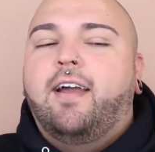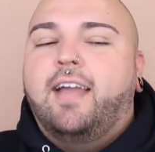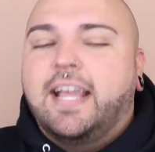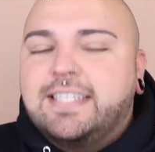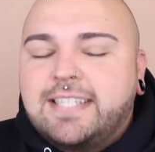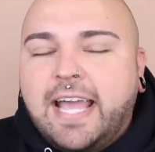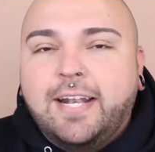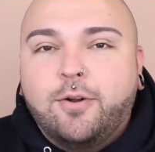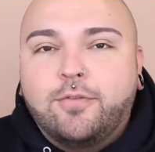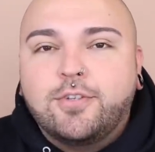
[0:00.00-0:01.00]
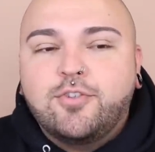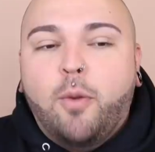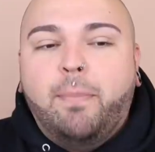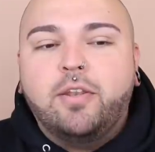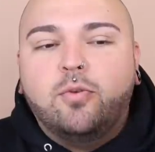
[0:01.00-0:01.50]
excited over
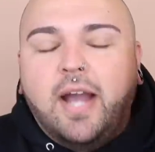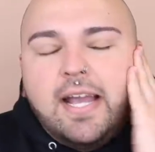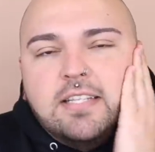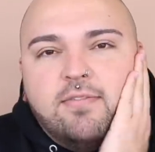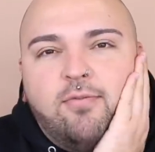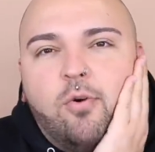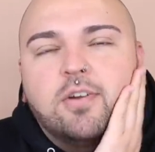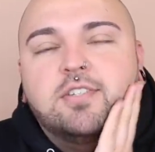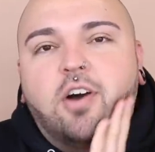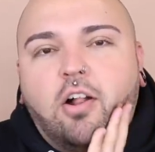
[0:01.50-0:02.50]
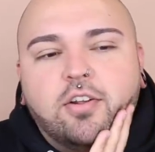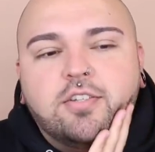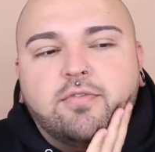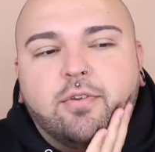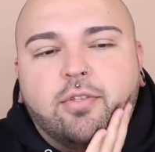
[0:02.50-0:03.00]
soap, but you guys,
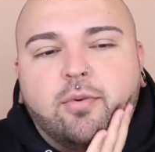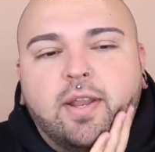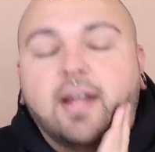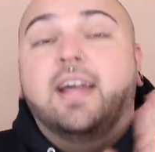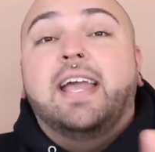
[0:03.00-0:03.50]
$4 for three.